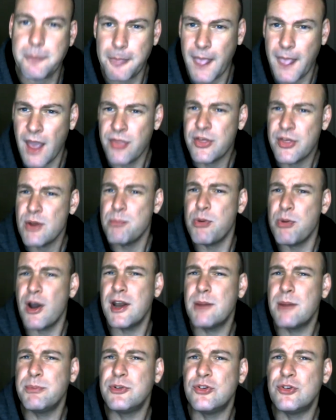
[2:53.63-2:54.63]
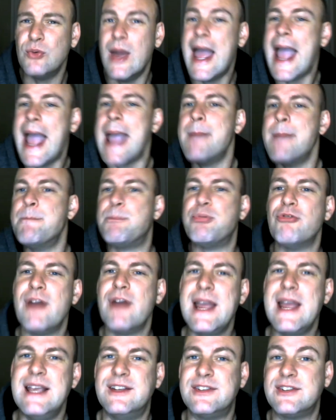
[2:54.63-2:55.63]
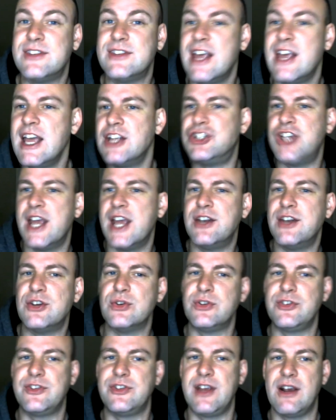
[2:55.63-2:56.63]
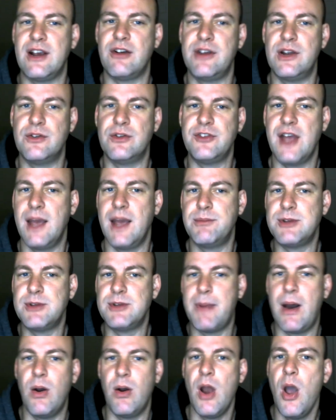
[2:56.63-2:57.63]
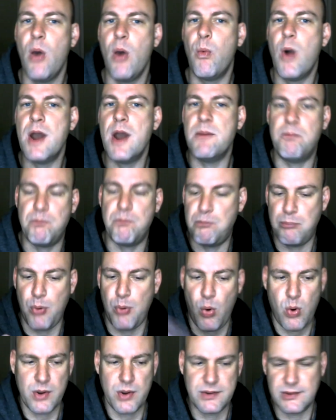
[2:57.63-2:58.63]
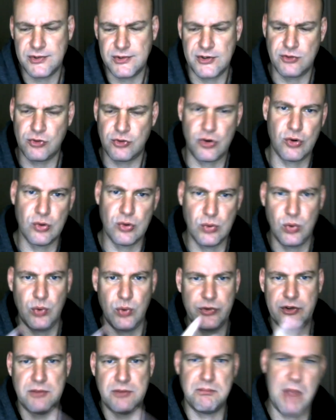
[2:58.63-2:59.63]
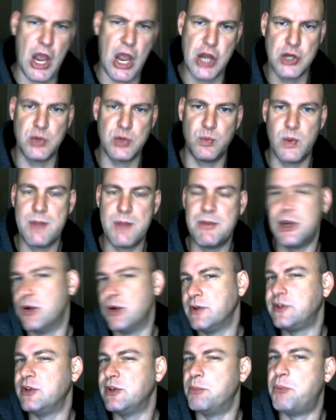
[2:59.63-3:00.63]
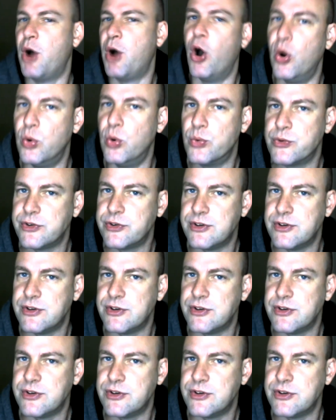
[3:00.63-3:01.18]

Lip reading: They're brought up to embrace gender stereotypes about what boys and girls and men and women are supposed to